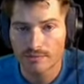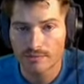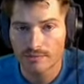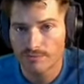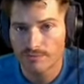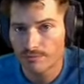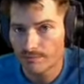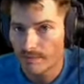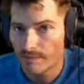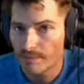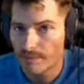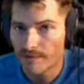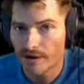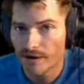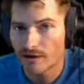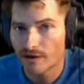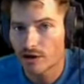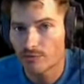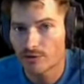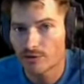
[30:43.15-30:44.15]
maybe that'll
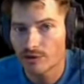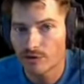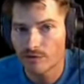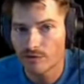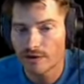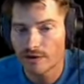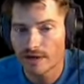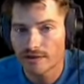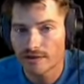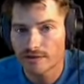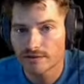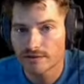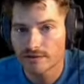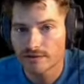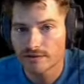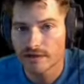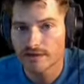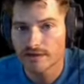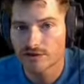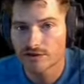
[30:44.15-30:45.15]
help you know that
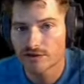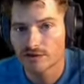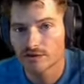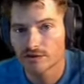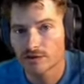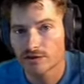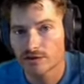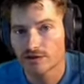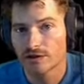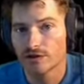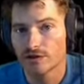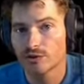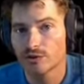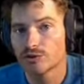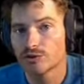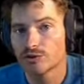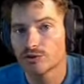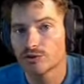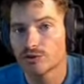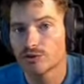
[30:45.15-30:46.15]
it's just the
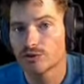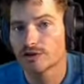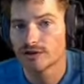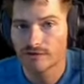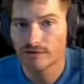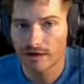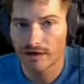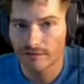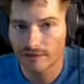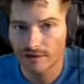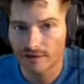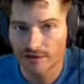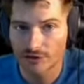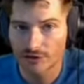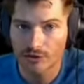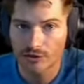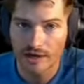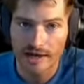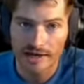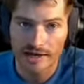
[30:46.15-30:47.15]
illusion of confidence. You
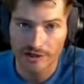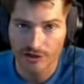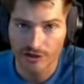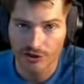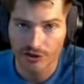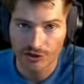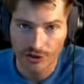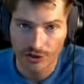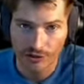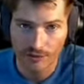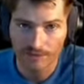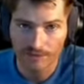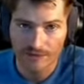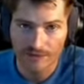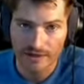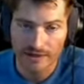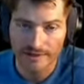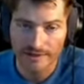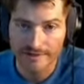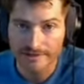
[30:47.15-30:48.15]
don't actually know
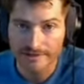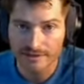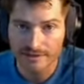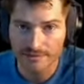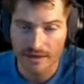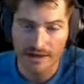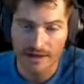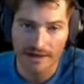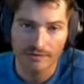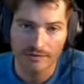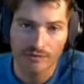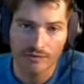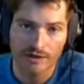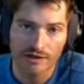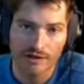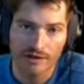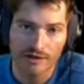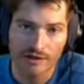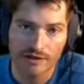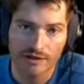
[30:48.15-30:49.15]
the ideas behind
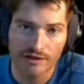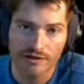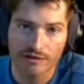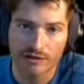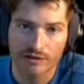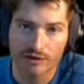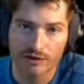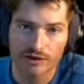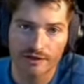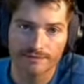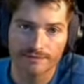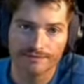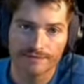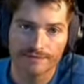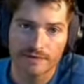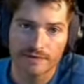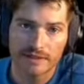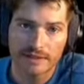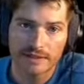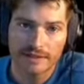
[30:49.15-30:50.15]
what it is you're learning.
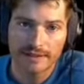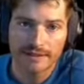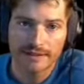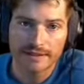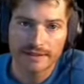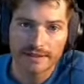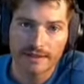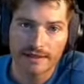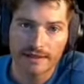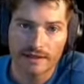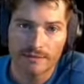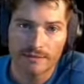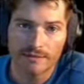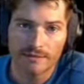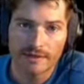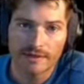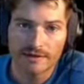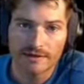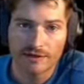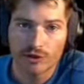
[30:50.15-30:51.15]

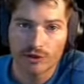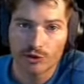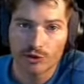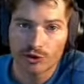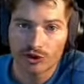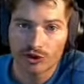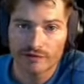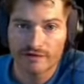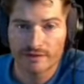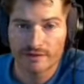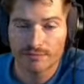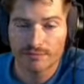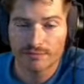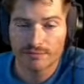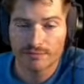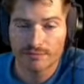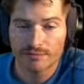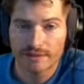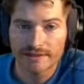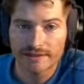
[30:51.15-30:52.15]
The illusion of
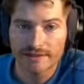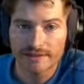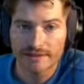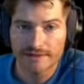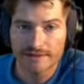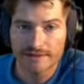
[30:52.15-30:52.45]
simplicity.